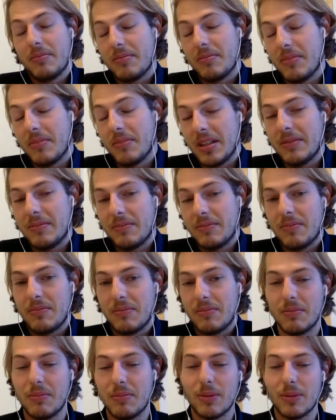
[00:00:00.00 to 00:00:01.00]
might
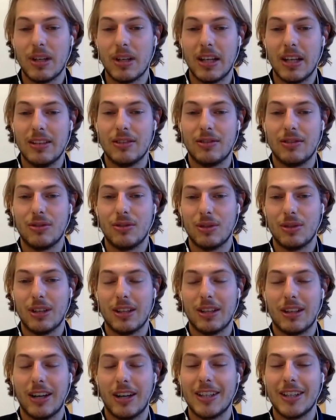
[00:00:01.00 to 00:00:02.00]
be related to
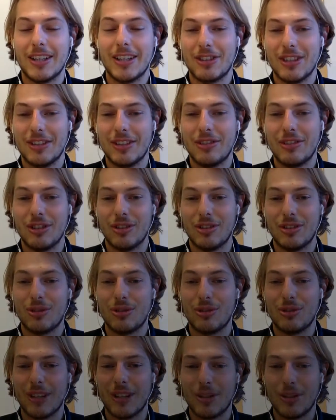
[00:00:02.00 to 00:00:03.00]
their higher tendency to
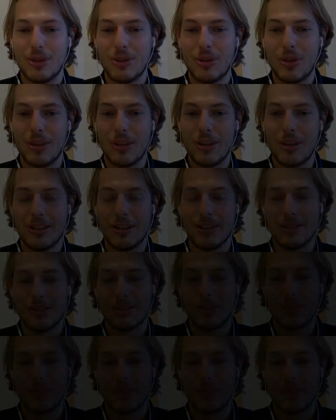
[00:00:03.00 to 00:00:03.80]
try out new things.